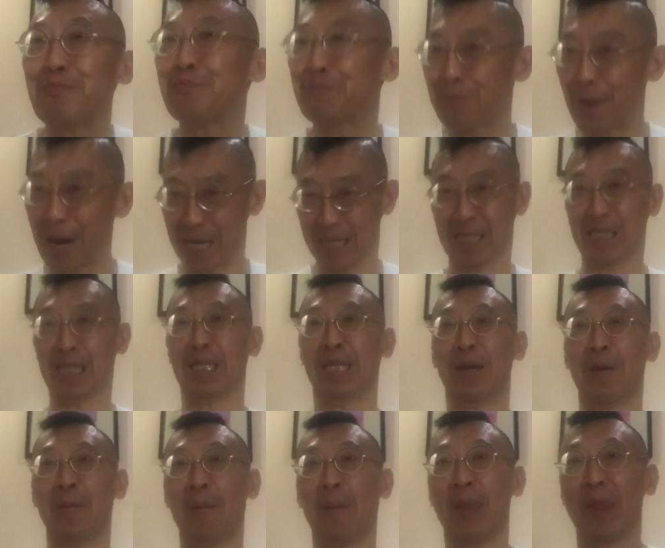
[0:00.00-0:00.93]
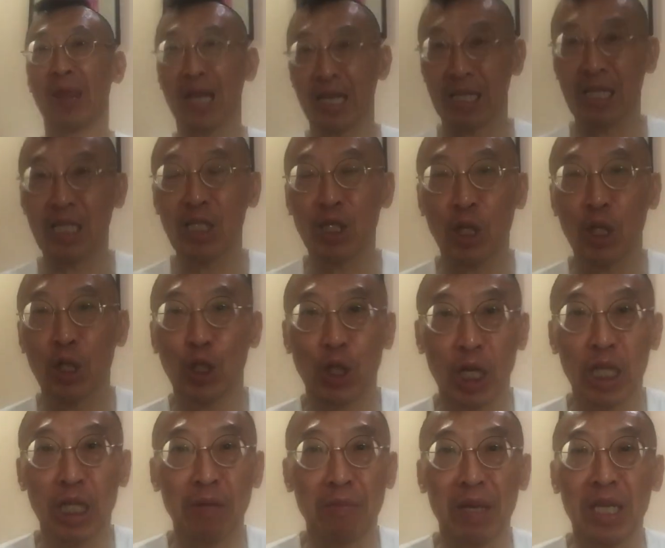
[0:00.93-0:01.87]
But, ladies and
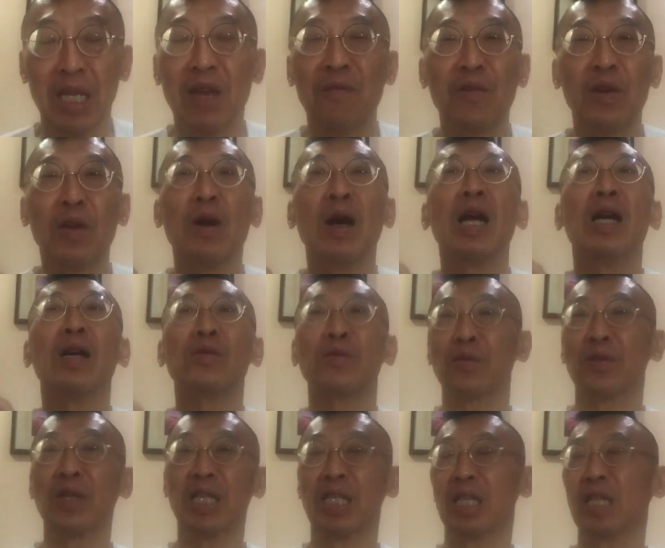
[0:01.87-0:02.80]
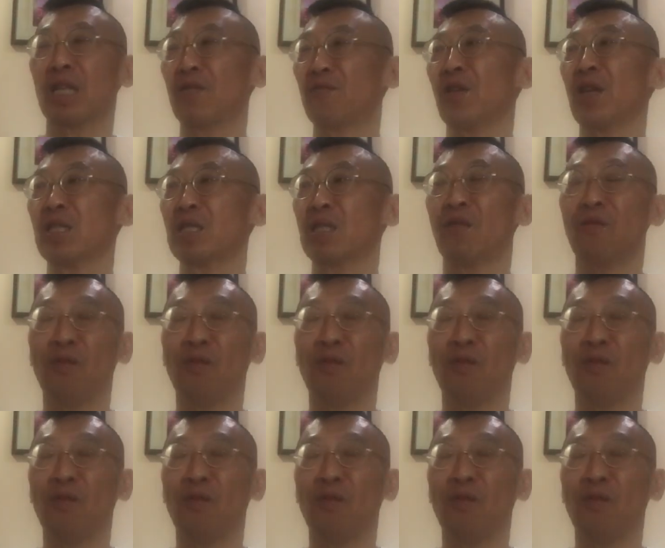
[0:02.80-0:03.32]
gentlemen, if you are a REIT investor